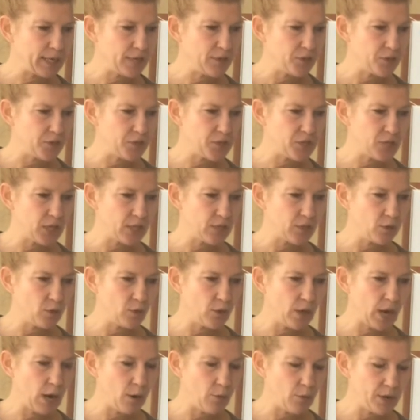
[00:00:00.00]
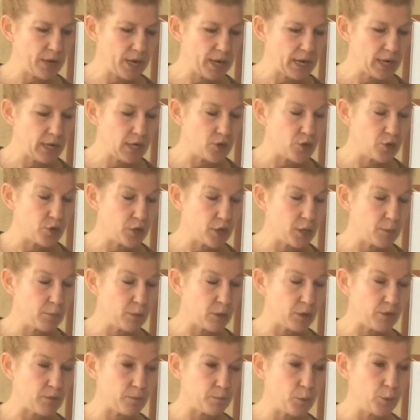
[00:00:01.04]
You're going to take your hour hand and you're going
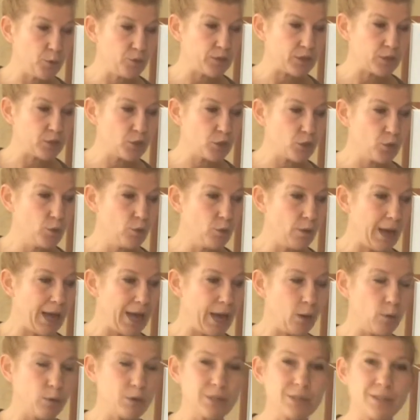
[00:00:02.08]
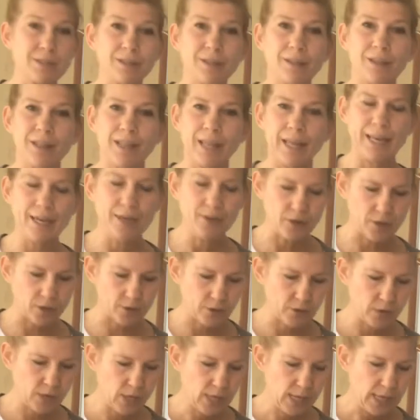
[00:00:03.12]
to move it 2 hours later.
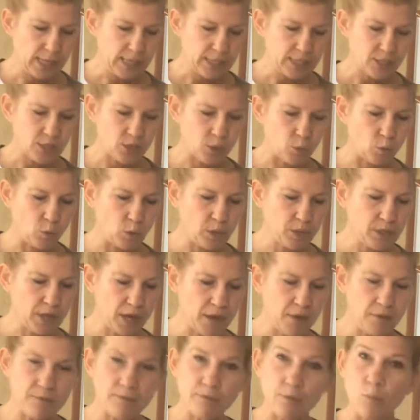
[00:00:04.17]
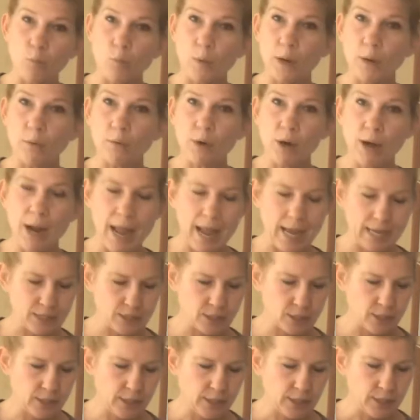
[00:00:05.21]
So we'll count from where we're at.
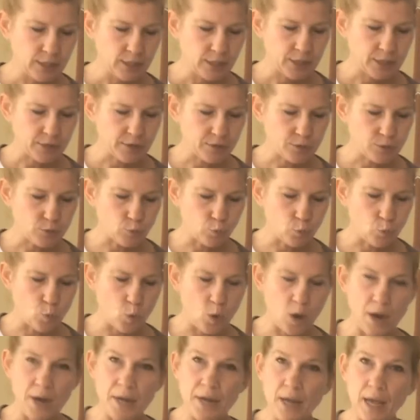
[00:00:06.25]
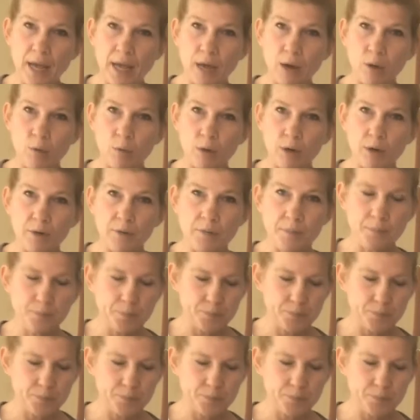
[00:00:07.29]
Here's 1 hour.